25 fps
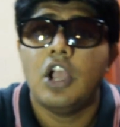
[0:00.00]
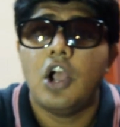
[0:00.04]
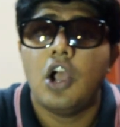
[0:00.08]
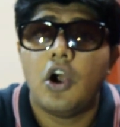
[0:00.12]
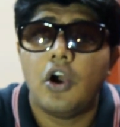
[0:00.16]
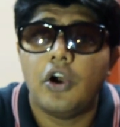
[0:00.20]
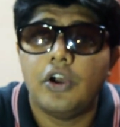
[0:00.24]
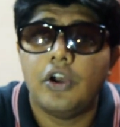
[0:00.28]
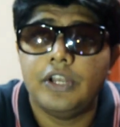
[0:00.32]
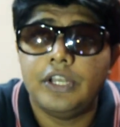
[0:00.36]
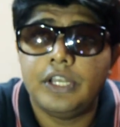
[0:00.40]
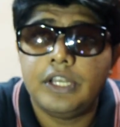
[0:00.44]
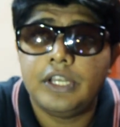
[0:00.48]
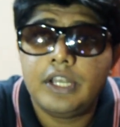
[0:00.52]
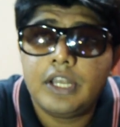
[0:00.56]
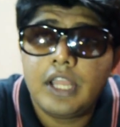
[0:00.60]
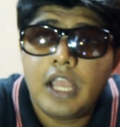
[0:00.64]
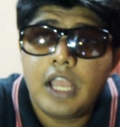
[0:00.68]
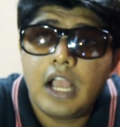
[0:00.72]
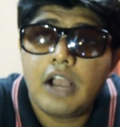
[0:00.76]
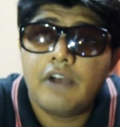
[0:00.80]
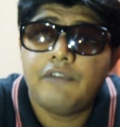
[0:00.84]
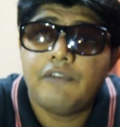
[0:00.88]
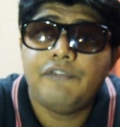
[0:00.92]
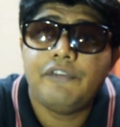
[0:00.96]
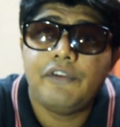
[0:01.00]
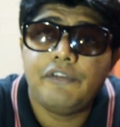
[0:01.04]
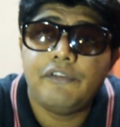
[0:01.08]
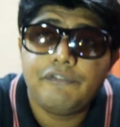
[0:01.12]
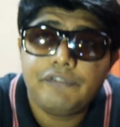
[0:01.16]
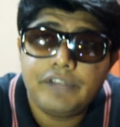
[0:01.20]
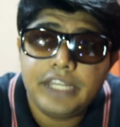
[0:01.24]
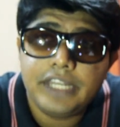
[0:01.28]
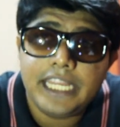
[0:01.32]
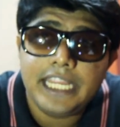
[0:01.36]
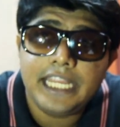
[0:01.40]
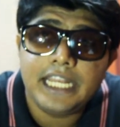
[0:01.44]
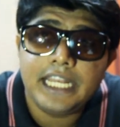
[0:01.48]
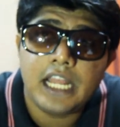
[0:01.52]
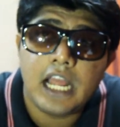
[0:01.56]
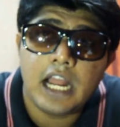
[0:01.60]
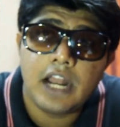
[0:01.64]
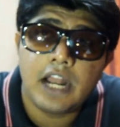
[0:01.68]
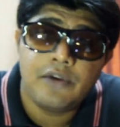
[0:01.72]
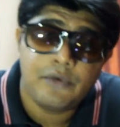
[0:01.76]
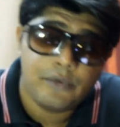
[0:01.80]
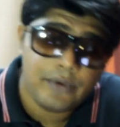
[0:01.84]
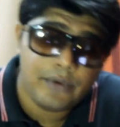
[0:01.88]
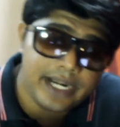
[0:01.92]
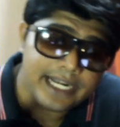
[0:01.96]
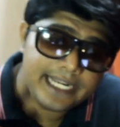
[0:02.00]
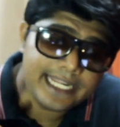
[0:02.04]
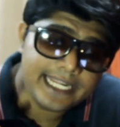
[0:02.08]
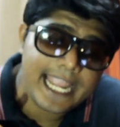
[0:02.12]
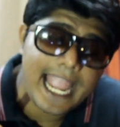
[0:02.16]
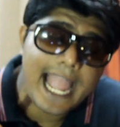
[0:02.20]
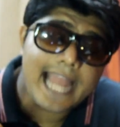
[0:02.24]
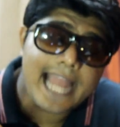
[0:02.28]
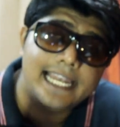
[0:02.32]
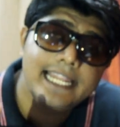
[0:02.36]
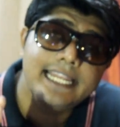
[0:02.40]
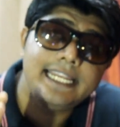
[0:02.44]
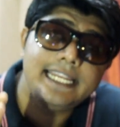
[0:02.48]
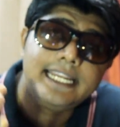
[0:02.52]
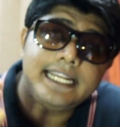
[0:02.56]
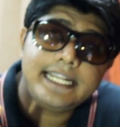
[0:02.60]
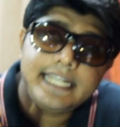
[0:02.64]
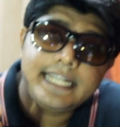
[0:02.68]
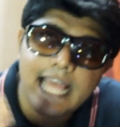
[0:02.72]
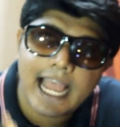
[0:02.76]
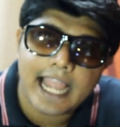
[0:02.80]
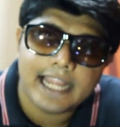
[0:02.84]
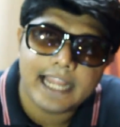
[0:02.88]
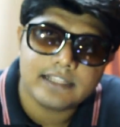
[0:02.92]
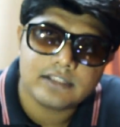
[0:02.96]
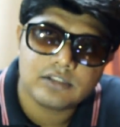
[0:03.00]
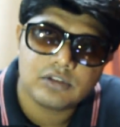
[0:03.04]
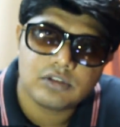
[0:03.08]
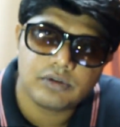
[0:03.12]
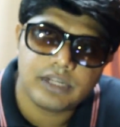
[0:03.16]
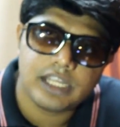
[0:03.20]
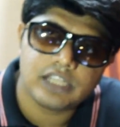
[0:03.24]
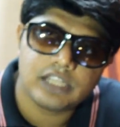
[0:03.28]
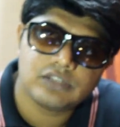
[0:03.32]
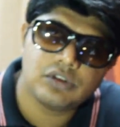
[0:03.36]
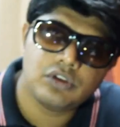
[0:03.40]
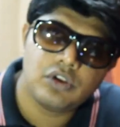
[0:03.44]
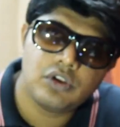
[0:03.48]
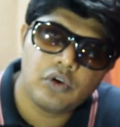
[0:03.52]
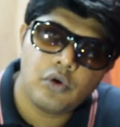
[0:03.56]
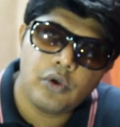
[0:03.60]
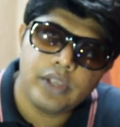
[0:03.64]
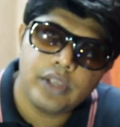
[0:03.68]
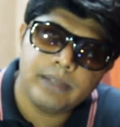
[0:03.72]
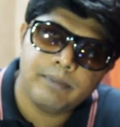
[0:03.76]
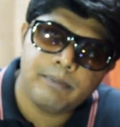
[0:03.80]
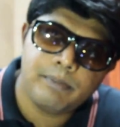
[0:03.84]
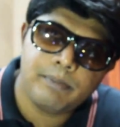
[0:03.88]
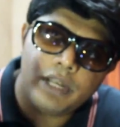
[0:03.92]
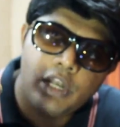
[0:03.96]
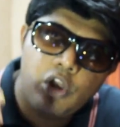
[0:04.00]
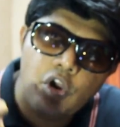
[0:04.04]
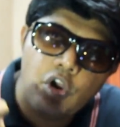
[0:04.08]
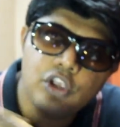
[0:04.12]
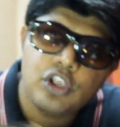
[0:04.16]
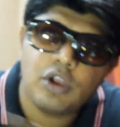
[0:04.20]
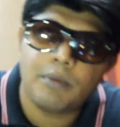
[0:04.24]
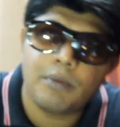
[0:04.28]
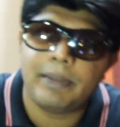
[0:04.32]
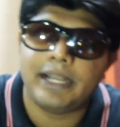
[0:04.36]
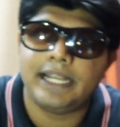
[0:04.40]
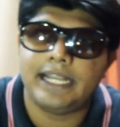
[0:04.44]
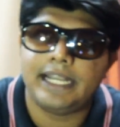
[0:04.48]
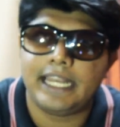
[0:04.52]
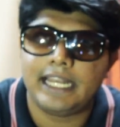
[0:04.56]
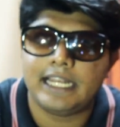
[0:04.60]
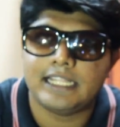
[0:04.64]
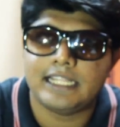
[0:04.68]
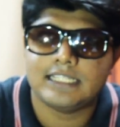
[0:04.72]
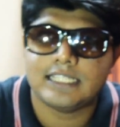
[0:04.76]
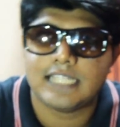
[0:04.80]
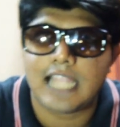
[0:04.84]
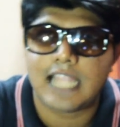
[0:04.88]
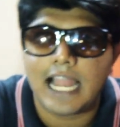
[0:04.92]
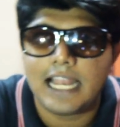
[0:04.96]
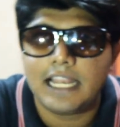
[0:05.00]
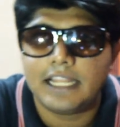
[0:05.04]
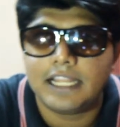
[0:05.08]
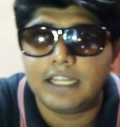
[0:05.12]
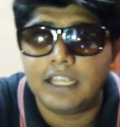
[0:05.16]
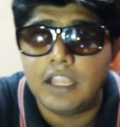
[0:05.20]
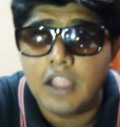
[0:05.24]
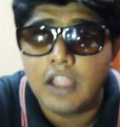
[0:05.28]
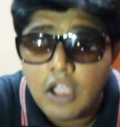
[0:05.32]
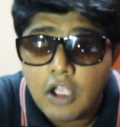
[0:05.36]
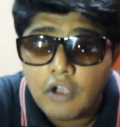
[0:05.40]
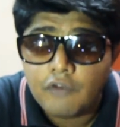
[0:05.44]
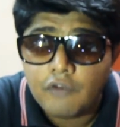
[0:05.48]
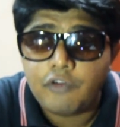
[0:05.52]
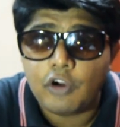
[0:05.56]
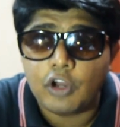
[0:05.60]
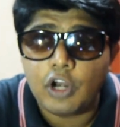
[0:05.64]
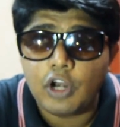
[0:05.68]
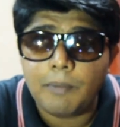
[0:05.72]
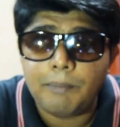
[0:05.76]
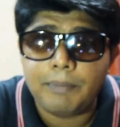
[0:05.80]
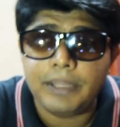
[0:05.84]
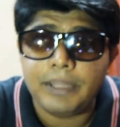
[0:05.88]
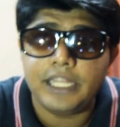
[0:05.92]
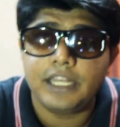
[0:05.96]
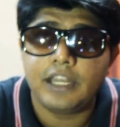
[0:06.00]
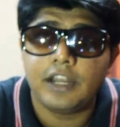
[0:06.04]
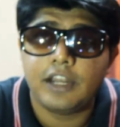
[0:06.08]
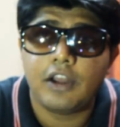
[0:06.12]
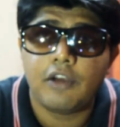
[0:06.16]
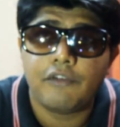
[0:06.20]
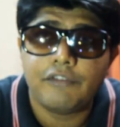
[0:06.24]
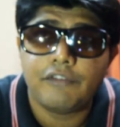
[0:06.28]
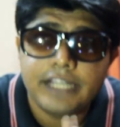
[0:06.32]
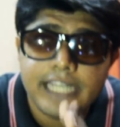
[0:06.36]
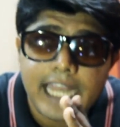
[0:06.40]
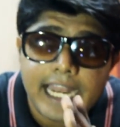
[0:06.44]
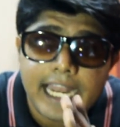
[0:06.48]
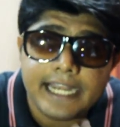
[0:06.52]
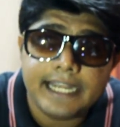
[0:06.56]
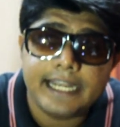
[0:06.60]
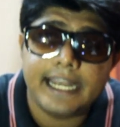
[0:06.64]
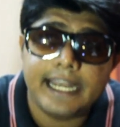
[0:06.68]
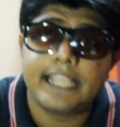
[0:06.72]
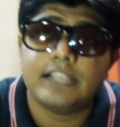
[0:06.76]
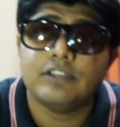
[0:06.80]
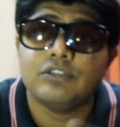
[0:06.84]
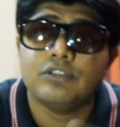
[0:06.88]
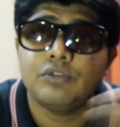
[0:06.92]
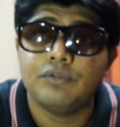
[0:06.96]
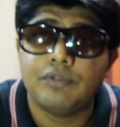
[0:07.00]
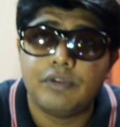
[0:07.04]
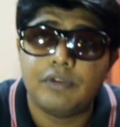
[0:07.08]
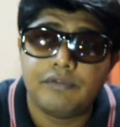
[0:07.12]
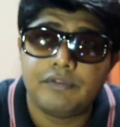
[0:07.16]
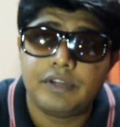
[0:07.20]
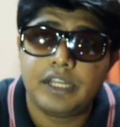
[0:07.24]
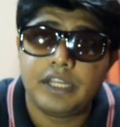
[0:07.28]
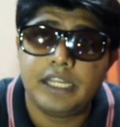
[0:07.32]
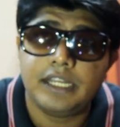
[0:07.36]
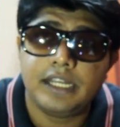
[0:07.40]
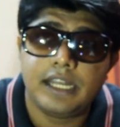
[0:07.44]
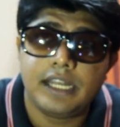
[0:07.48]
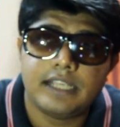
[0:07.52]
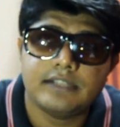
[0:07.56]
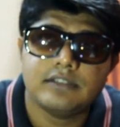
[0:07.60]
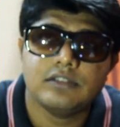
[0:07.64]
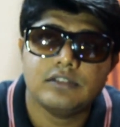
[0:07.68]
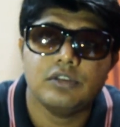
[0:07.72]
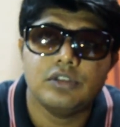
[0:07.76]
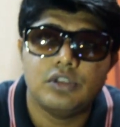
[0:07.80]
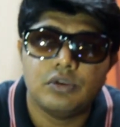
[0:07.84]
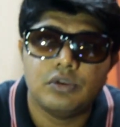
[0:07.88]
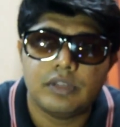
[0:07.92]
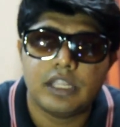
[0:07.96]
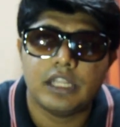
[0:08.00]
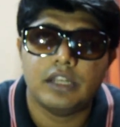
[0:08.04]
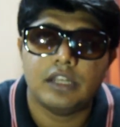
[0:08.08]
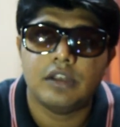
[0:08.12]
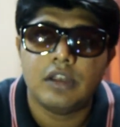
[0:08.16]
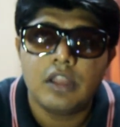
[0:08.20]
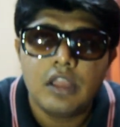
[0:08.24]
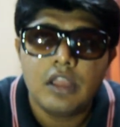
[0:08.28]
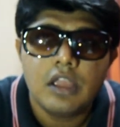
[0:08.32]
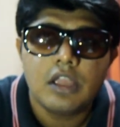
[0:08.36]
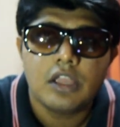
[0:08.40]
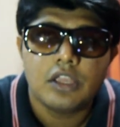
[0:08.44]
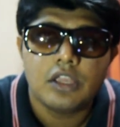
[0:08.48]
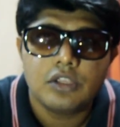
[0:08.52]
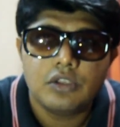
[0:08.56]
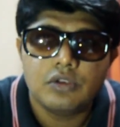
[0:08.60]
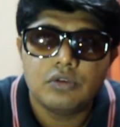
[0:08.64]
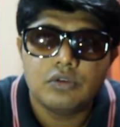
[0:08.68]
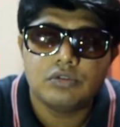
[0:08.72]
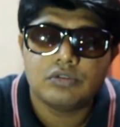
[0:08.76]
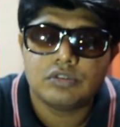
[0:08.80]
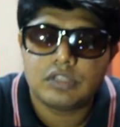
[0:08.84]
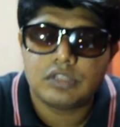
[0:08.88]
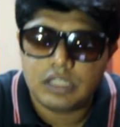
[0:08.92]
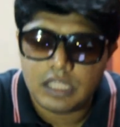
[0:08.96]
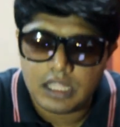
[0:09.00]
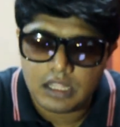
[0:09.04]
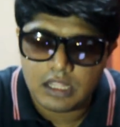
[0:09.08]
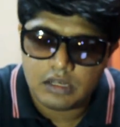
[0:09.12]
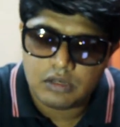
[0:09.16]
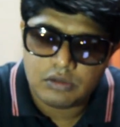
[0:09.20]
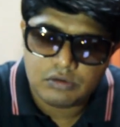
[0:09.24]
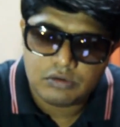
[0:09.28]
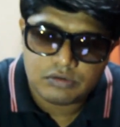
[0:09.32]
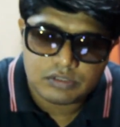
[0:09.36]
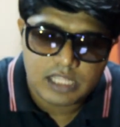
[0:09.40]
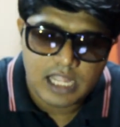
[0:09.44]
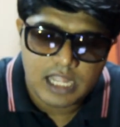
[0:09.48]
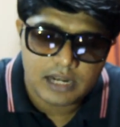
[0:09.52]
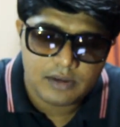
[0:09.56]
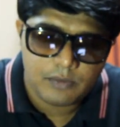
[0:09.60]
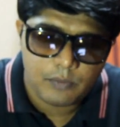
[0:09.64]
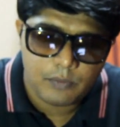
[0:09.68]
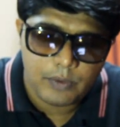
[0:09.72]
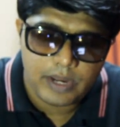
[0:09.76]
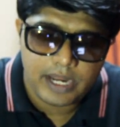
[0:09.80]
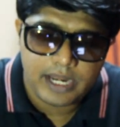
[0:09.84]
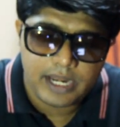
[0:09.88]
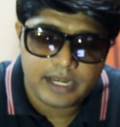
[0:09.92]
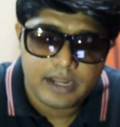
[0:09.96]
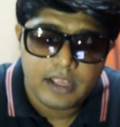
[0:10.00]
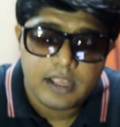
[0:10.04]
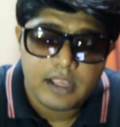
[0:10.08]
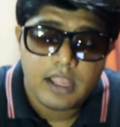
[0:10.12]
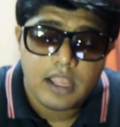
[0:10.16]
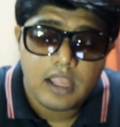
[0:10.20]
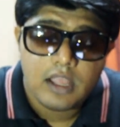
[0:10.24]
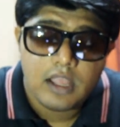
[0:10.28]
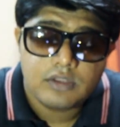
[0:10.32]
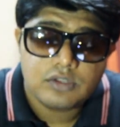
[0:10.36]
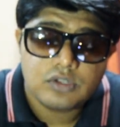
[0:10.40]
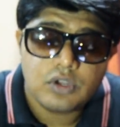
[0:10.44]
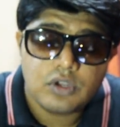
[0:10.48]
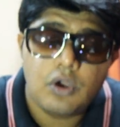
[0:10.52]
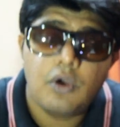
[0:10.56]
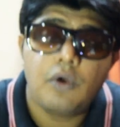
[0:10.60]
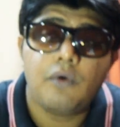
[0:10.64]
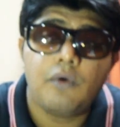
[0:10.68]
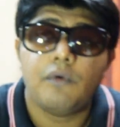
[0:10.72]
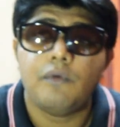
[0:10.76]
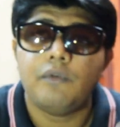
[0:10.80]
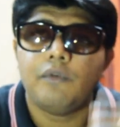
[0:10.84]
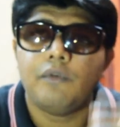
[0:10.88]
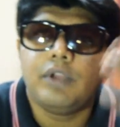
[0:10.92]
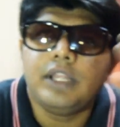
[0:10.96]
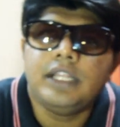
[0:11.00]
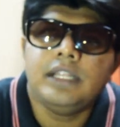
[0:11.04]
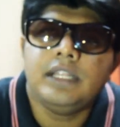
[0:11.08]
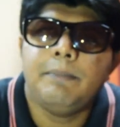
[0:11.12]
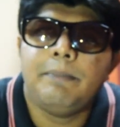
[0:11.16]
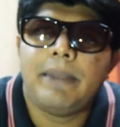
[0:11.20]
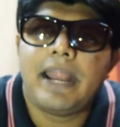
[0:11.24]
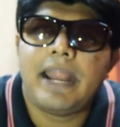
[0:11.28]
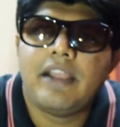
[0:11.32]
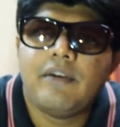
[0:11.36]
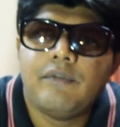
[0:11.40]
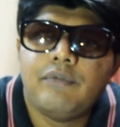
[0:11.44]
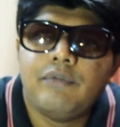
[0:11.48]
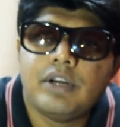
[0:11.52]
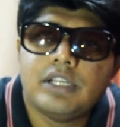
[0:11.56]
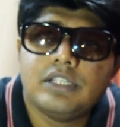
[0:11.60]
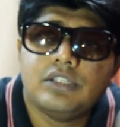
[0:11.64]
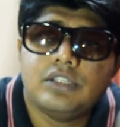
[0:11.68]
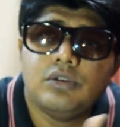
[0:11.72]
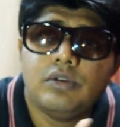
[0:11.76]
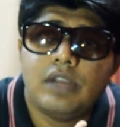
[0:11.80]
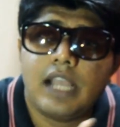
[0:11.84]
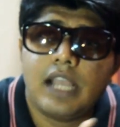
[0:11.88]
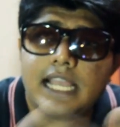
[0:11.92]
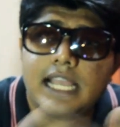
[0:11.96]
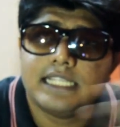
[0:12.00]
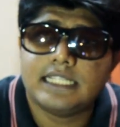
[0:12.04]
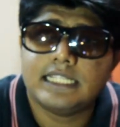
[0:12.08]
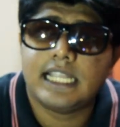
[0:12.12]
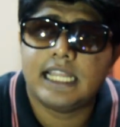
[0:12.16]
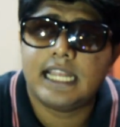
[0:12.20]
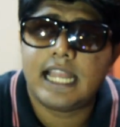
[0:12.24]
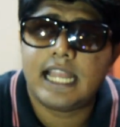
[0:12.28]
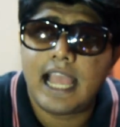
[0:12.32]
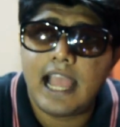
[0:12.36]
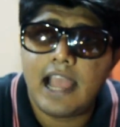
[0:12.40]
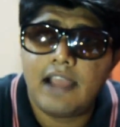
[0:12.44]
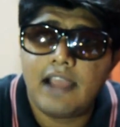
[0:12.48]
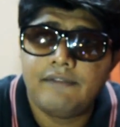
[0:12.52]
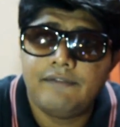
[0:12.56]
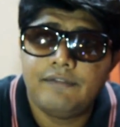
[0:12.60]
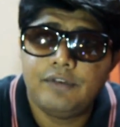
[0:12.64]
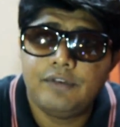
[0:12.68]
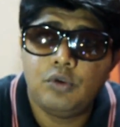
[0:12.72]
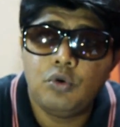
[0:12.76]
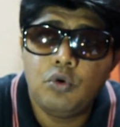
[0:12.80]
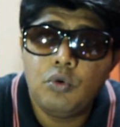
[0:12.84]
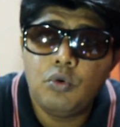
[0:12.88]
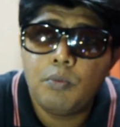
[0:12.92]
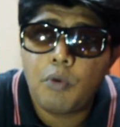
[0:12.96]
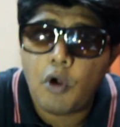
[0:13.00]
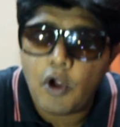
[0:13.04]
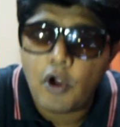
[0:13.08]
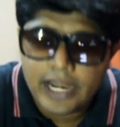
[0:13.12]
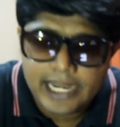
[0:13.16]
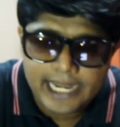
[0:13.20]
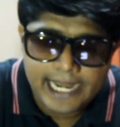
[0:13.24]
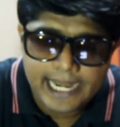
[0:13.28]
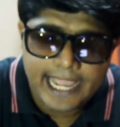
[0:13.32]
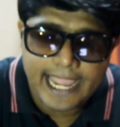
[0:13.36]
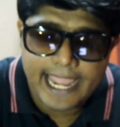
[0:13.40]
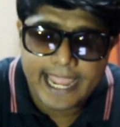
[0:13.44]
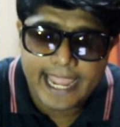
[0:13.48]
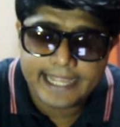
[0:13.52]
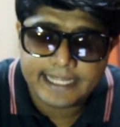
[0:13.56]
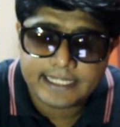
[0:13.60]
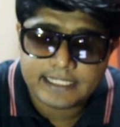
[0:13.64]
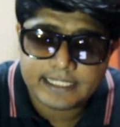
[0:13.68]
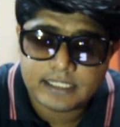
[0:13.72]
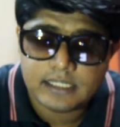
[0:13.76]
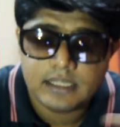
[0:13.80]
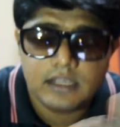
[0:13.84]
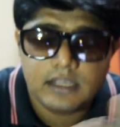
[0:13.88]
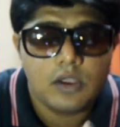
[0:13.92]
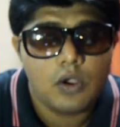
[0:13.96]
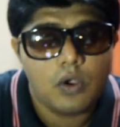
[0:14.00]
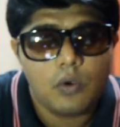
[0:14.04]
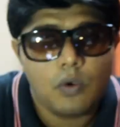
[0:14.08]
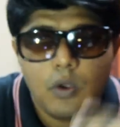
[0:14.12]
on a 1500 calorie diet. Okay, so you're going below your maintenance calorie for a period of 10 days to 15 days so you can lose that weight. So in breakfast you guys can have 2 boiled eggs.